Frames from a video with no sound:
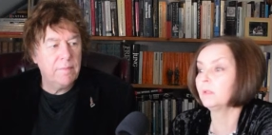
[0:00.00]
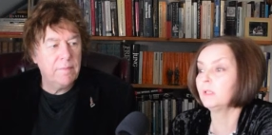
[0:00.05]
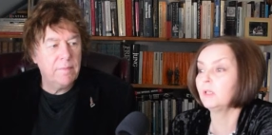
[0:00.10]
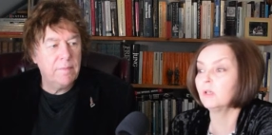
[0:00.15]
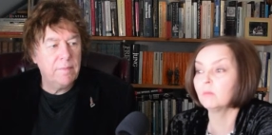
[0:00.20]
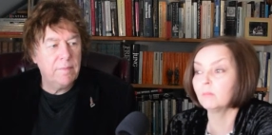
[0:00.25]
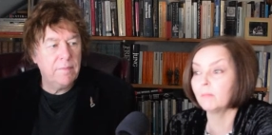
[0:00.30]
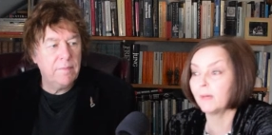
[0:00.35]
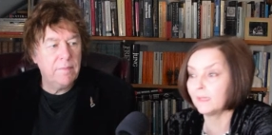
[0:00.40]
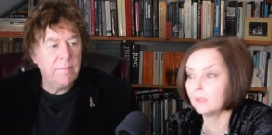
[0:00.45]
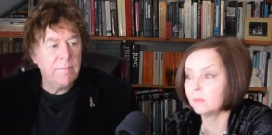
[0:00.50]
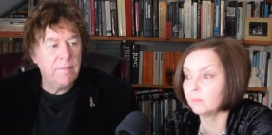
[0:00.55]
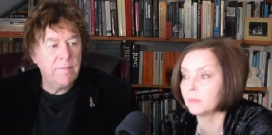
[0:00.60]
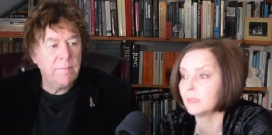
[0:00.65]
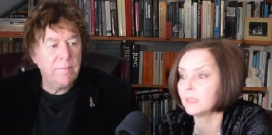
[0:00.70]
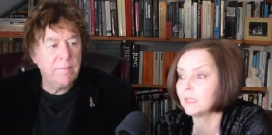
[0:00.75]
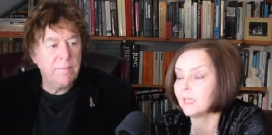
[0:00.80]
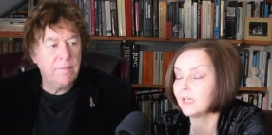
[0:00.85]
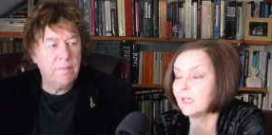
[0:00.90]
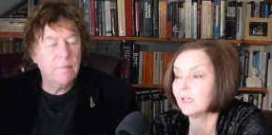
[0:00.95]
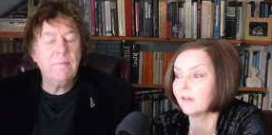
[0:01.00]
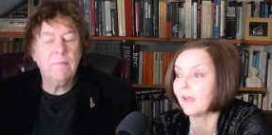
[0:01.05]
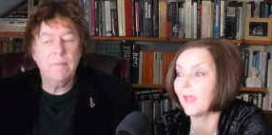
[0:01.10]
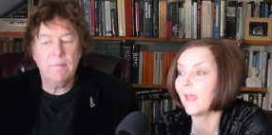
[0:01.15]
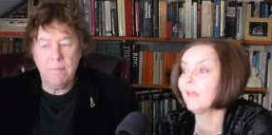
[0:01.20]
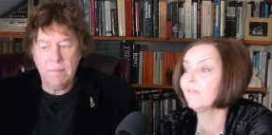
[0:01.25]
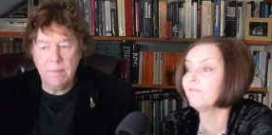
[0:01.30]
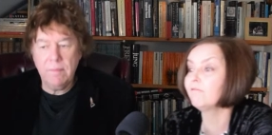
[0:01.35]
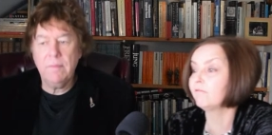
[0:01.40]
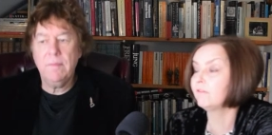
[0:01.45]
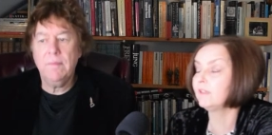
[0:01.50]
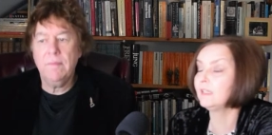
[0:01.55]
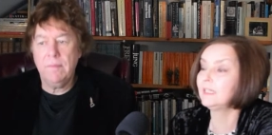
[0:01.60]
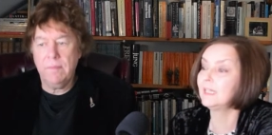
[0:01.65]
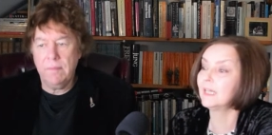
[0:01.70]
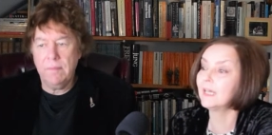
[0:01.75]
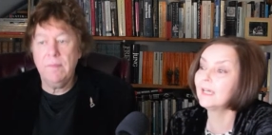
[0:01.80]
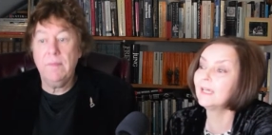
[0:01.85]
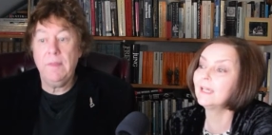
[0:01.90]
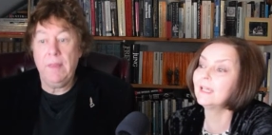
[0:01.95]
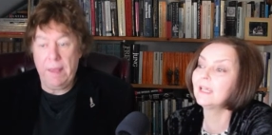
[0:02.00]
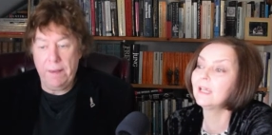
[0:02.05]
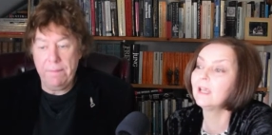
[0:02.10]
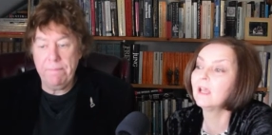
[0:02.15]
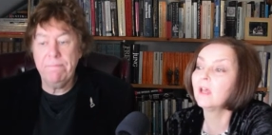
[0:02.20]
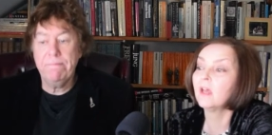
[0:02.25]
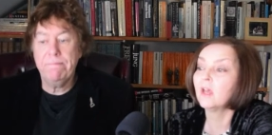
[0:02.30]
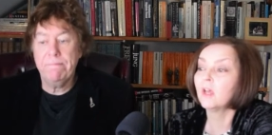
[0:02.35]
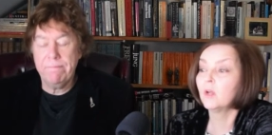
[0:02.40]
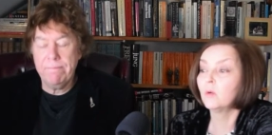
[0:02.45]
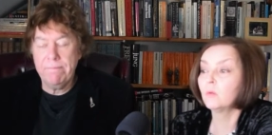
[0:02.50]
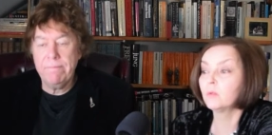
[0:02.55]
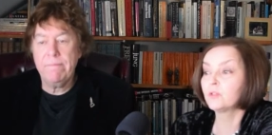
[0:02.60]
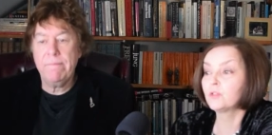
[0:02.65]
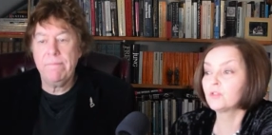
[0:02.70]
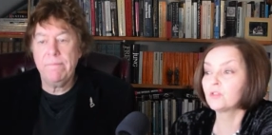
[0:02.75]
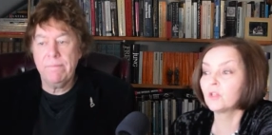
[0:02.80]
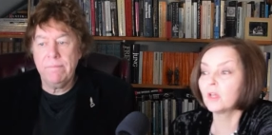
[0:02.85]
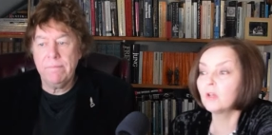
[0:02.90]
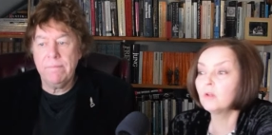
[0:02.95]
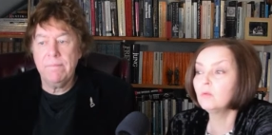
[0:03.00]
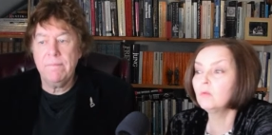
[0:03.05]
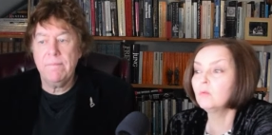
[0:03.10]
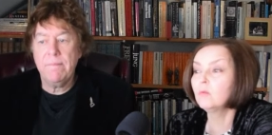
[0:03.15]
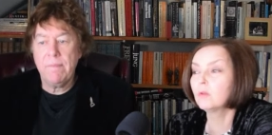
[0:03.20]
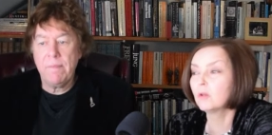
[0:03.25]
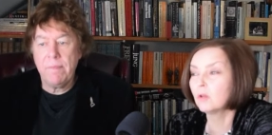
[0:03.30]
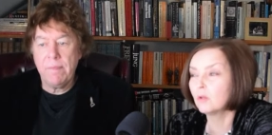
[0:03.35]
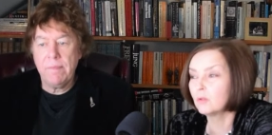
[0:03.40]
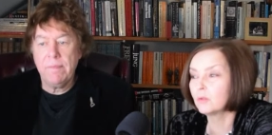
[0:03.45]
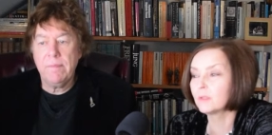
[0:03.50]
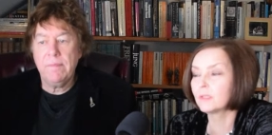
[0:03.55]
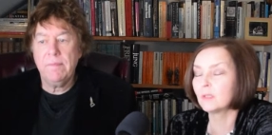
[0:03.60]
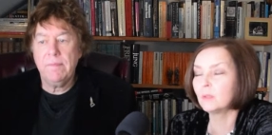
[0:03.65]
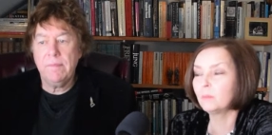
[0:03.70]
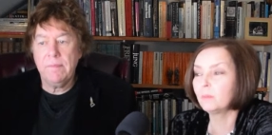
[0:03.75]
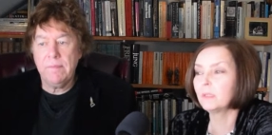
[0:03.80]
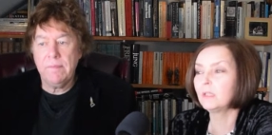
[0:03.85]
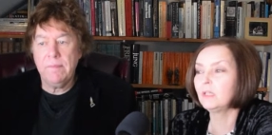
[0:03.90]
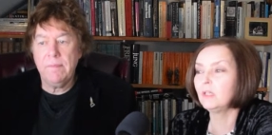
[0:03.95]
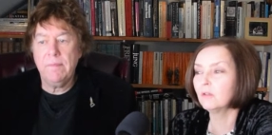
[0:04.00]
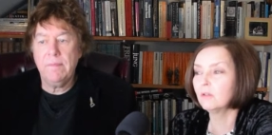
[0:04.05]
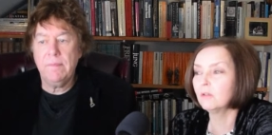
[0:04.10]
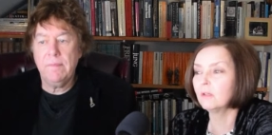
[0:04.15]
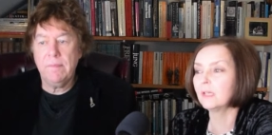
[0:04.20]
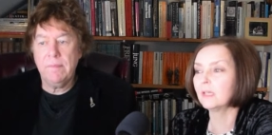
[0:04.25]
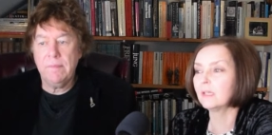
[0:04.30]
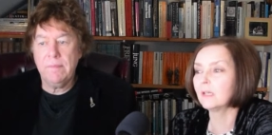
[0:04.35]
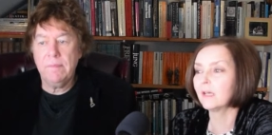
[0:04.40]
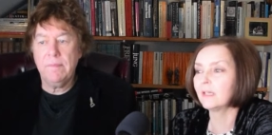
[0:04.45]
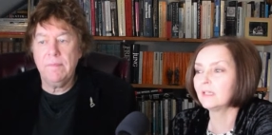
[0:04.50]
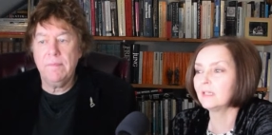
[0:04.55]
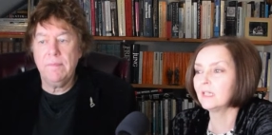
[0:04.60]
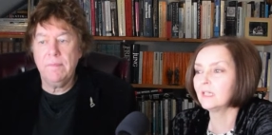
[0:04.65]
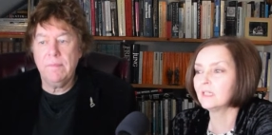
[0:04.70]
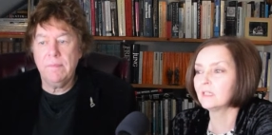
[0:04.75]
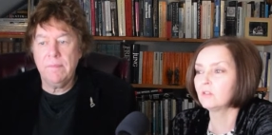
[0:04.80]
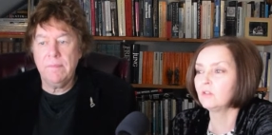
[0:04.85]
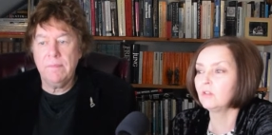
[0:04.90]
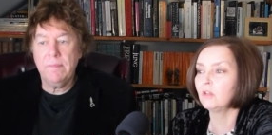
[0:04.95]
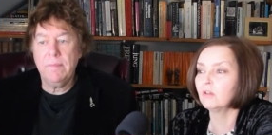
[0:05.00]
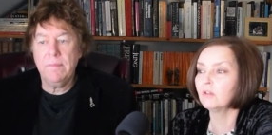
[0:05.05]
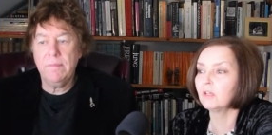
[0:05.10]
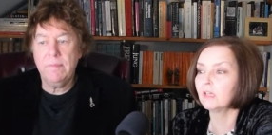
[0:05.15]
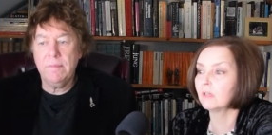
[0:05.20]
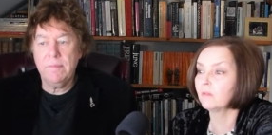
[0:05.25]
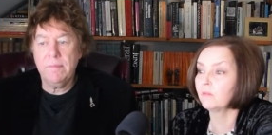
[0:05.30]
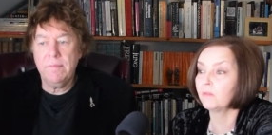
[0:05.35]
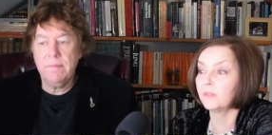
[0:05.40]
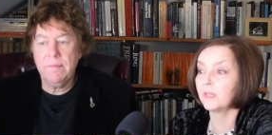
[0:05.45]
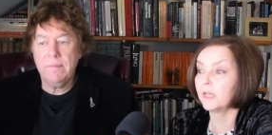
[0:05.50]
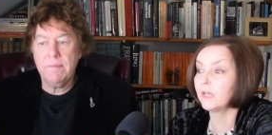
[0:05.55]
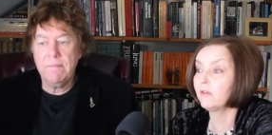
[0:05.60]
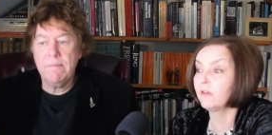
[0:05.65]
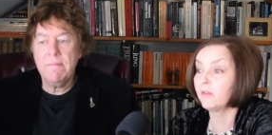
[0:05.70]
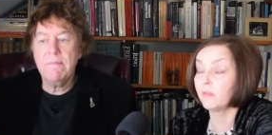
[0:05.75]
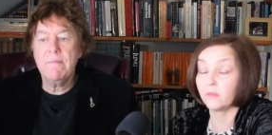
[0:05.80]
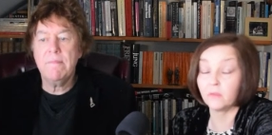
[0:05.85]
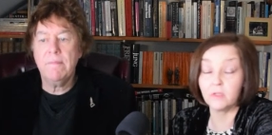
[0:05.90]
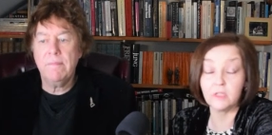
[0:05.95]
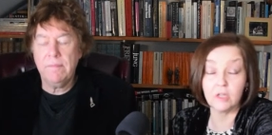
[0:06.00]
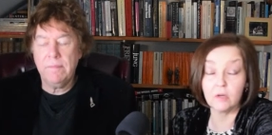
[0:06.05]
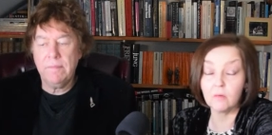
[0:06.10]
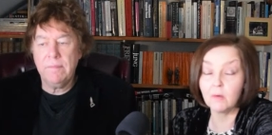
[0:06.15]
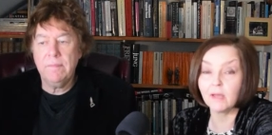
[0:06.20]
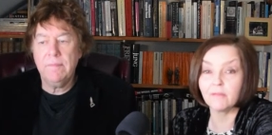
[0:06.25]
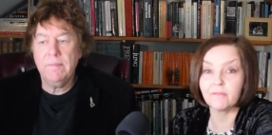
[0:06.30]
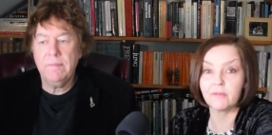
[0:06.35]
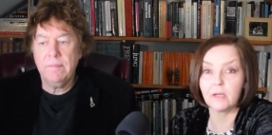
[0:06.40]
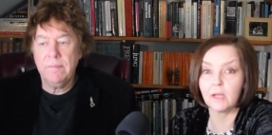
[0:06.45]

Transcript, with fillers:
Speaker 1: Young men in particular, mm. every day, yeah. who are so caught up in Jungian ideas and Jungian theory that they don't have a